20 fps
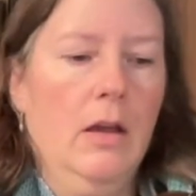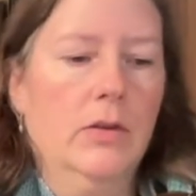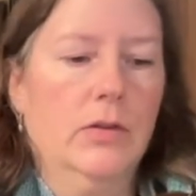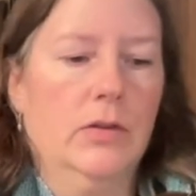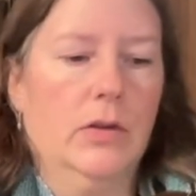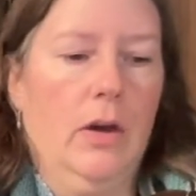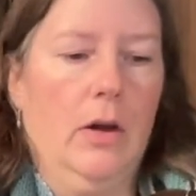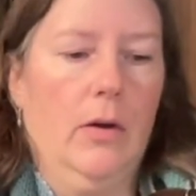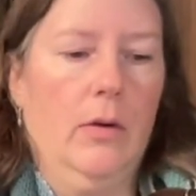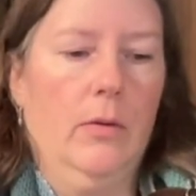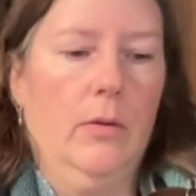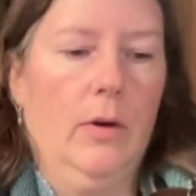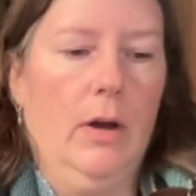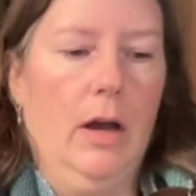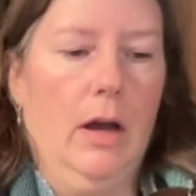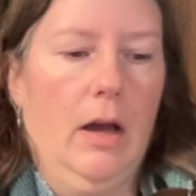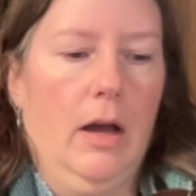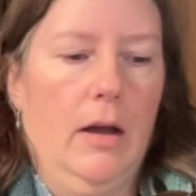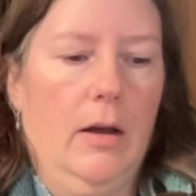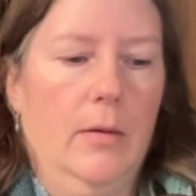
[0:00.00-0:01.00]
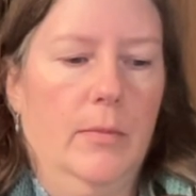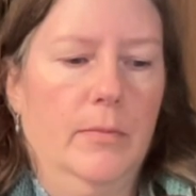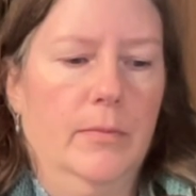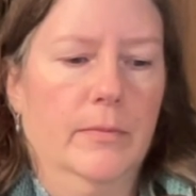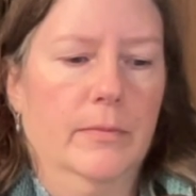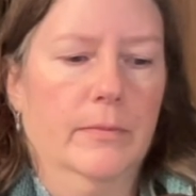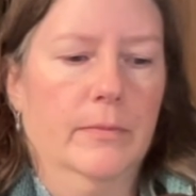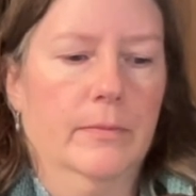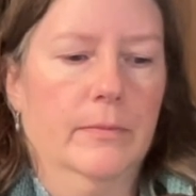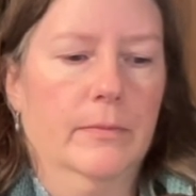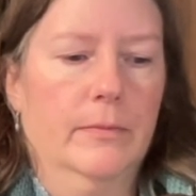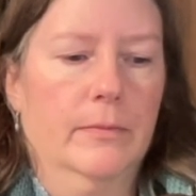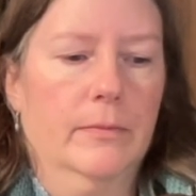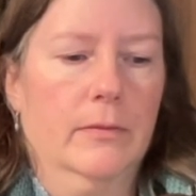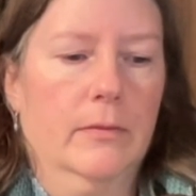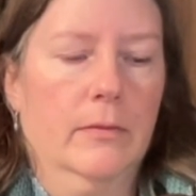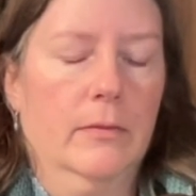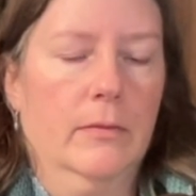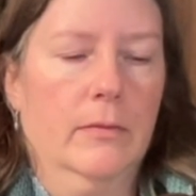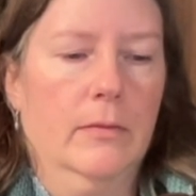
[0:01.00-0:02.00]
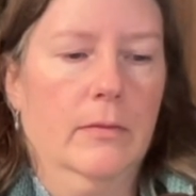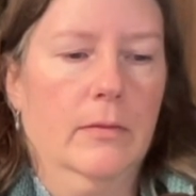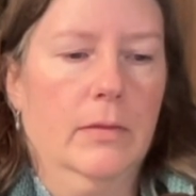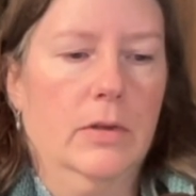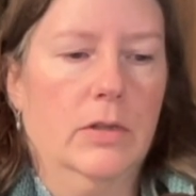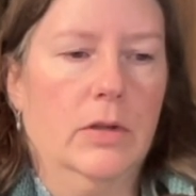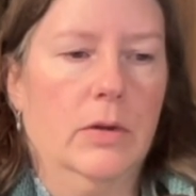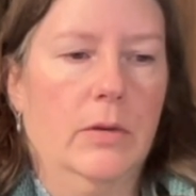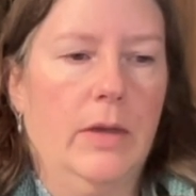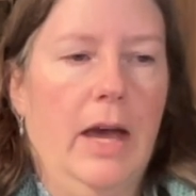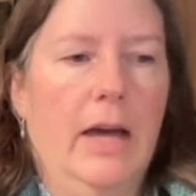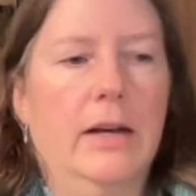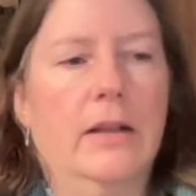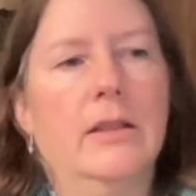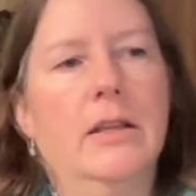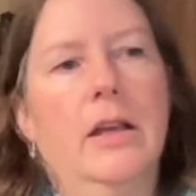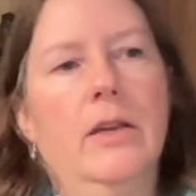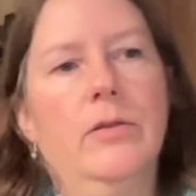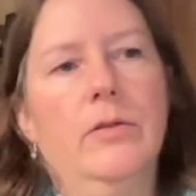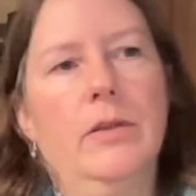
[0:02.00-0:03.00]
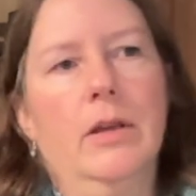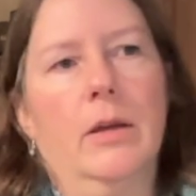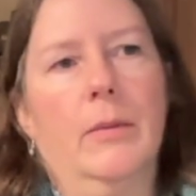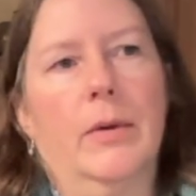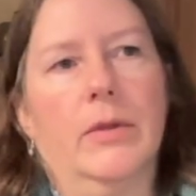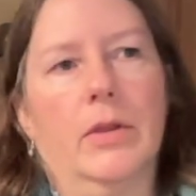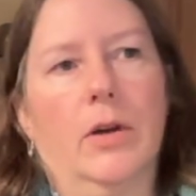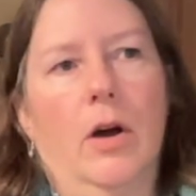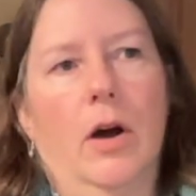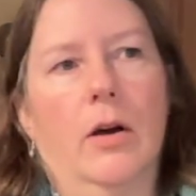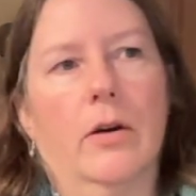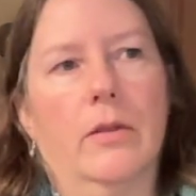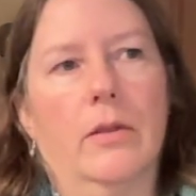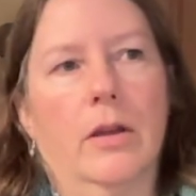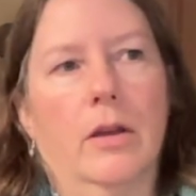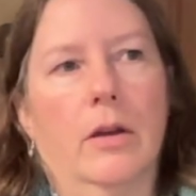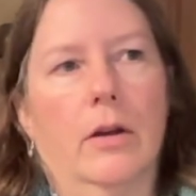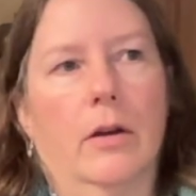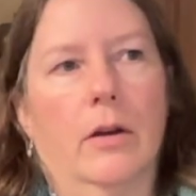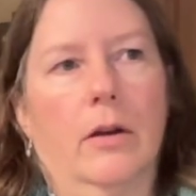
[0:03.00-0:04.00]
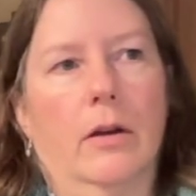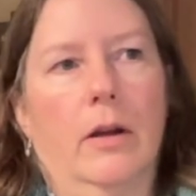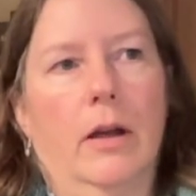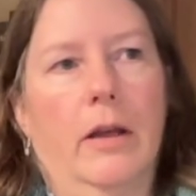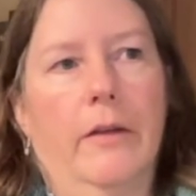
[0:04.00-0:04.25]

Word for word: So um, so that and the other thing about the card of the year,